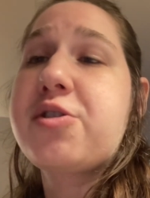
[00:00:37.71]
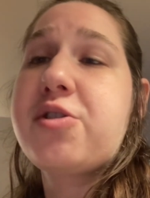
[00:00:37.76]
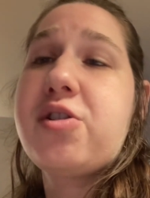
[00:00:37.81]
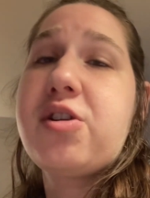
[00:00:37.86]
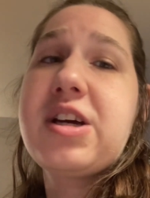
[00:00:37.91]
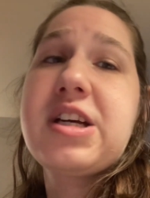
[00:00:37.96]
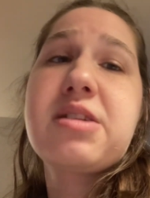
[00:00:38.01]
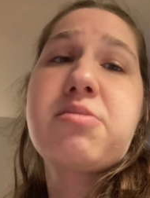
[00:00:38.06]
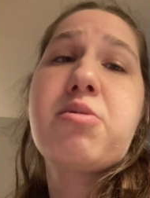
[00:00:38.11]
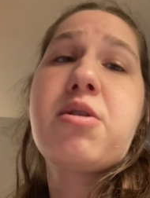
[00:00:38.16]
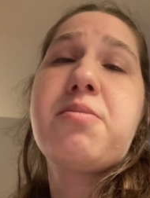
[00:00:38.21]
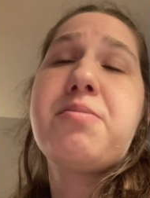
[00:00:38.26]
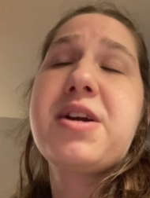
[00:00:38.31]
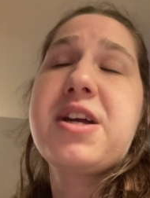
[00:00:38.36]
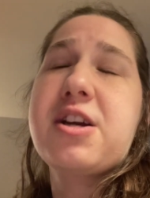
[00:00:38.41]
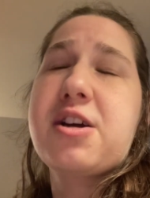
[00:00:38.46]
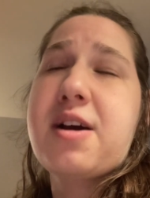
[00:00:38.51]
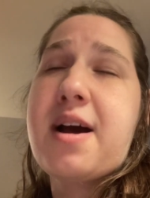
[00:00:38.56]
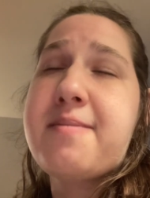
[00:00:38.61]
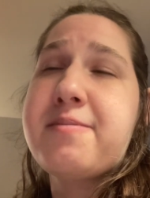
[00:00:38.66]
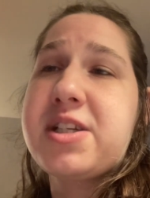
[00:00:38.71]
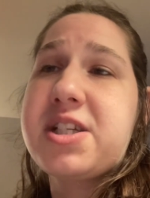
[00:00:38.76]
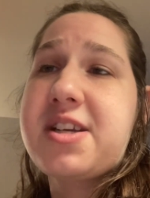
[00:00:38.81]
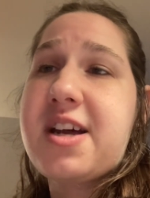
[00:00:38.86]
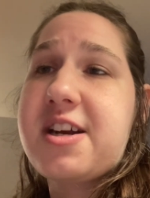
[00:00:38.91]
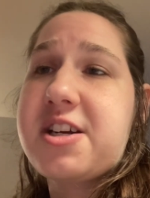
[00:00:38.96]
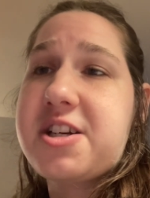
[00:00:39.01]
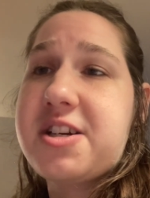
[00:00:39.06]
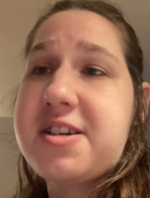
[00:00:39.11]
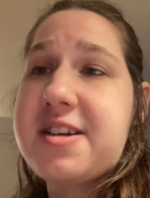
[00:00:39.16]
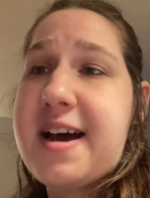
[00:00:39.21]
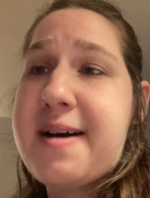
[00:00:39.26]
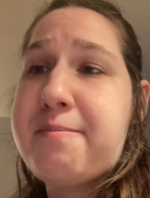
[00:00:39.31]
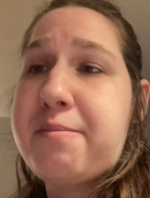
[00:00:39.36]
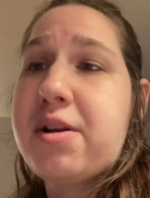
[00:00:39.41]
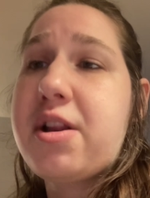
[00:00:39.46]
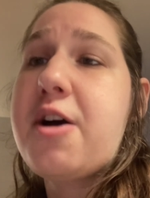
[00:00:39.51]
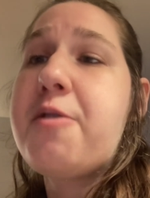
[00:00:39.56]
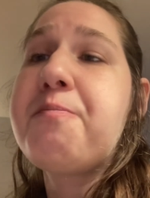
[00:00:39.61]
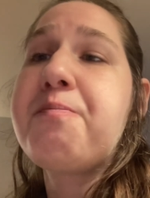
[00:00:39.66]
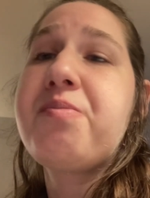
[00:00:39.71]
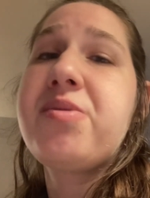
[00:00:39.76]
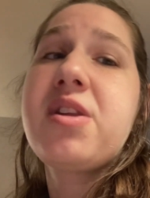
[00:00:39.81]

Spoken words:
Links will be in the comment section down below.